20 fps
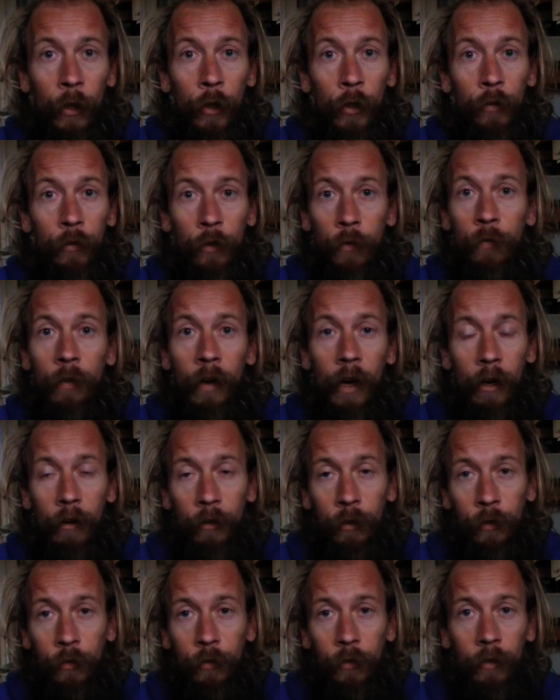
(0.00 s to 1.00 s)
so far
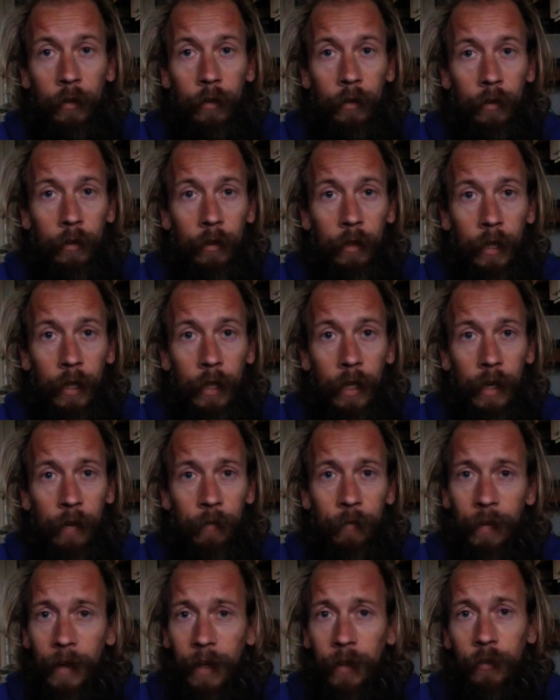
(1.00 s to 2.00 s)
as
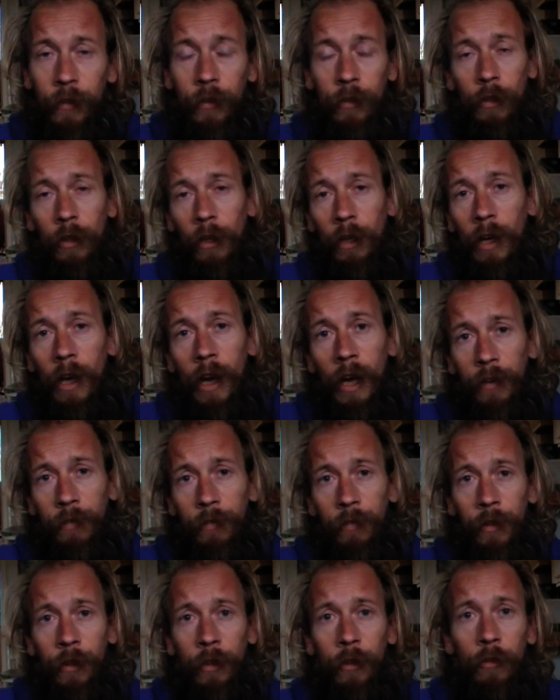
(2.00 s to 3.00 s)
affecting your
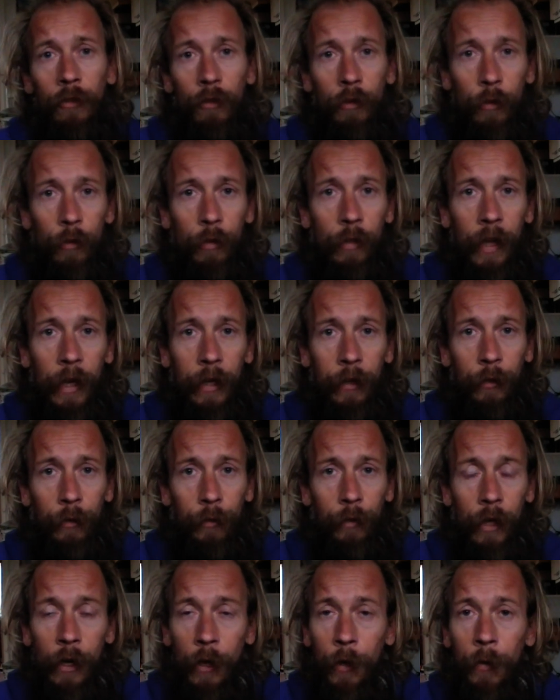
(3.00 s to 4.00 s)
life and the truth that you
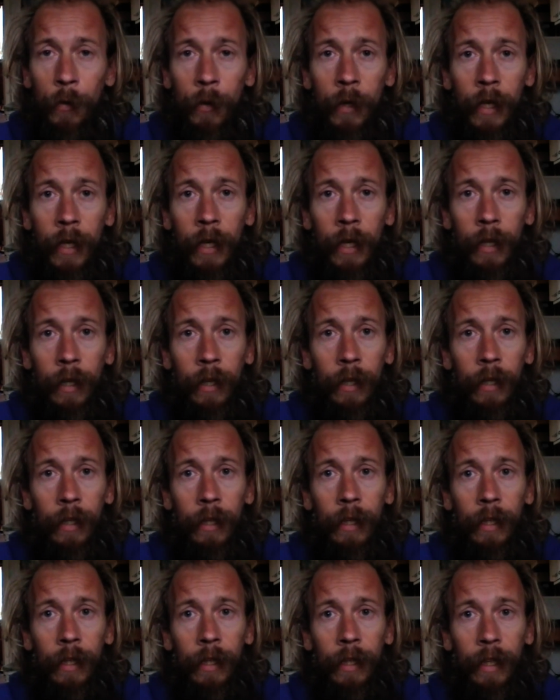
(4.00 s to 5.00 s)
know,
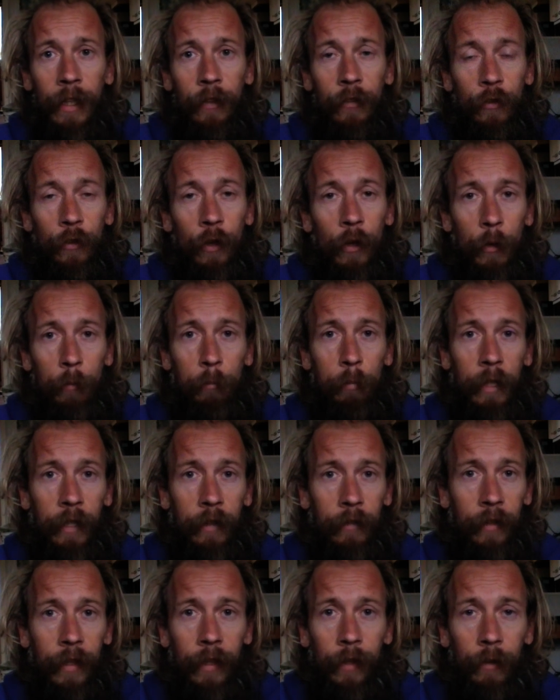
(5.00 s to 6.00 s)
it's not a
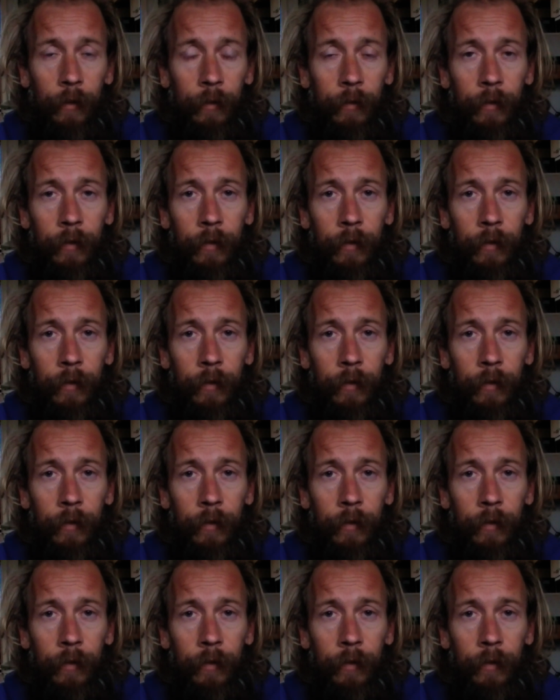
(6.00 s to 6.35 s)
big deal.